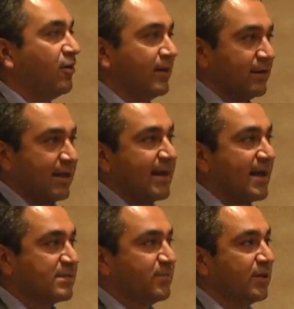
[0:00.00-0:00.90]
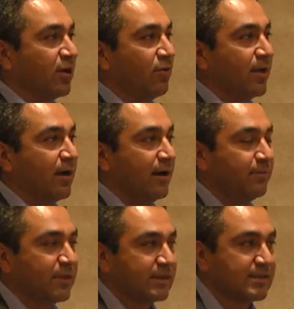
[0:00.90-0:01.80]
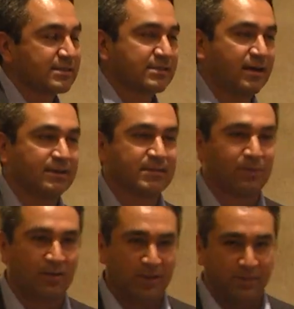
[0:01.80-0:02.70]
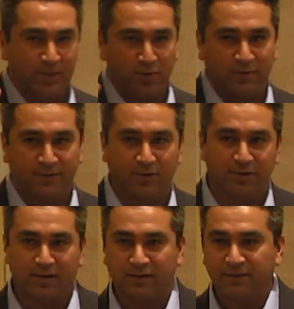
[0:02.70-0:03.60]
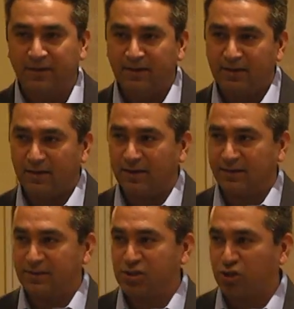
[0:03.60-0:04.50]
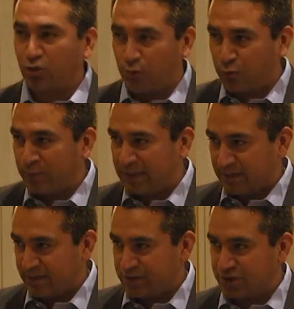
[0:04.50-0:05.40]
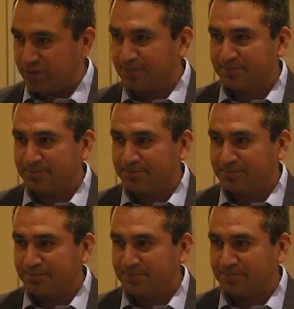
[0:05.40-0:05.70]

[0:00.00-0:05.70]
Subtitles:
and has been going on, but this concept, how many people have heard of the showrooming issue?